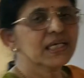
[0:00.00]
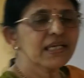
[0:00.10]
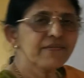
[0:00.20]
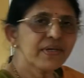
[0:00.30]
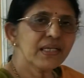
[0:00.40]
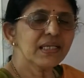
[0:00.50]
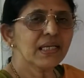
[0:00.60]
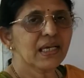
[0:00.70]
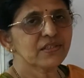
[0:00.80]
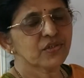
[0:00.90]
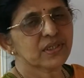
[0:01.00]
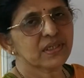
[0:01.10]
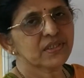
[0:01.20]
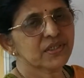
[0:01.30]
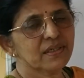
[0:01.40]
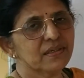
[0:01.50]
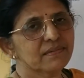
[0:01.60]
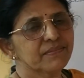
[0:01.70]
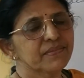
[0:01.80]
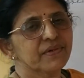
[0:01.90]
even in education,